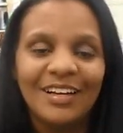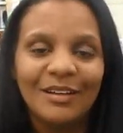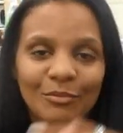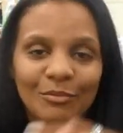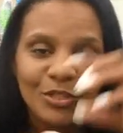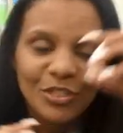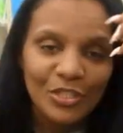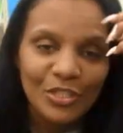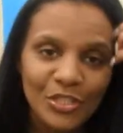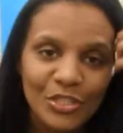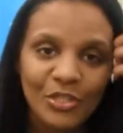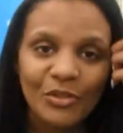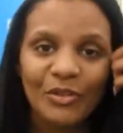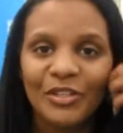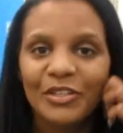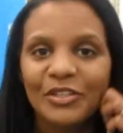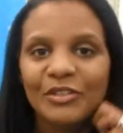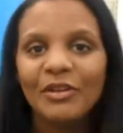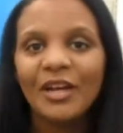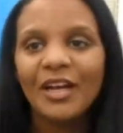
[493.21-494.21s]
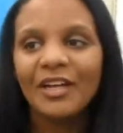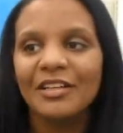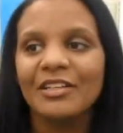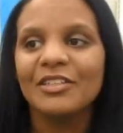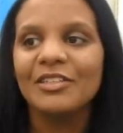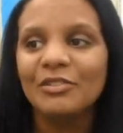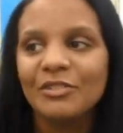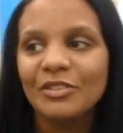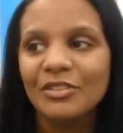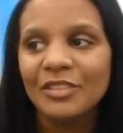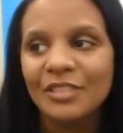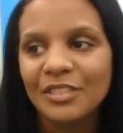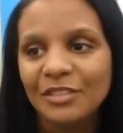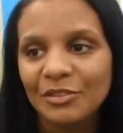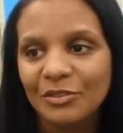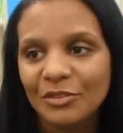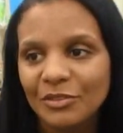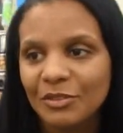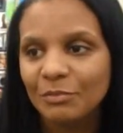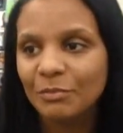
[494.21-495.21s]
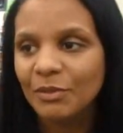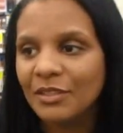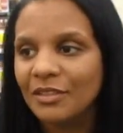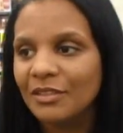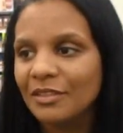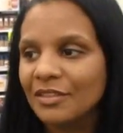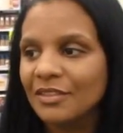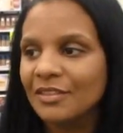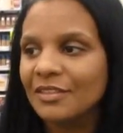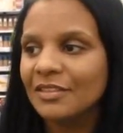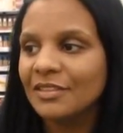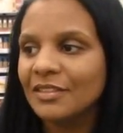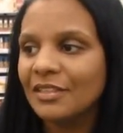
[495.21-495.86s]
I'm just showing you how to do the deals because